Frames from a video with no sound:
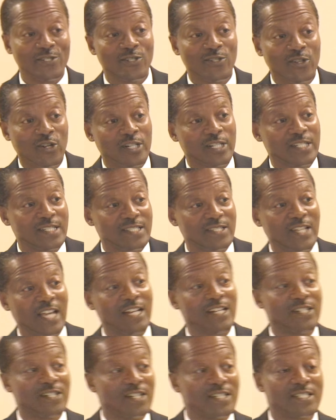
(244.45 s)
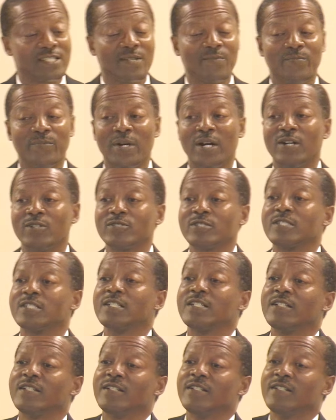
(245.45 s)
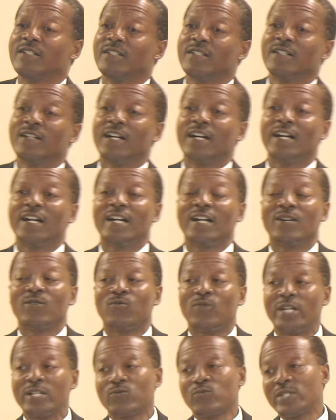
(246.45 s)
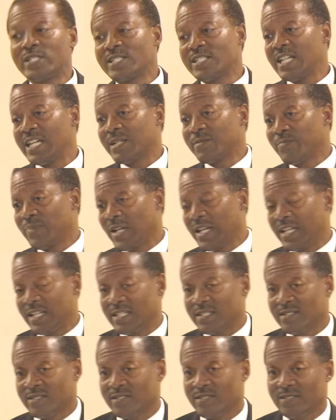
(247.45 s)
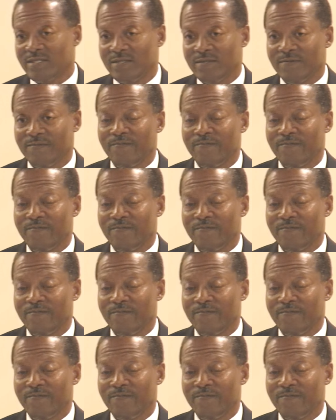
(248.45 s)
The Lord is telling us about uh, what will take place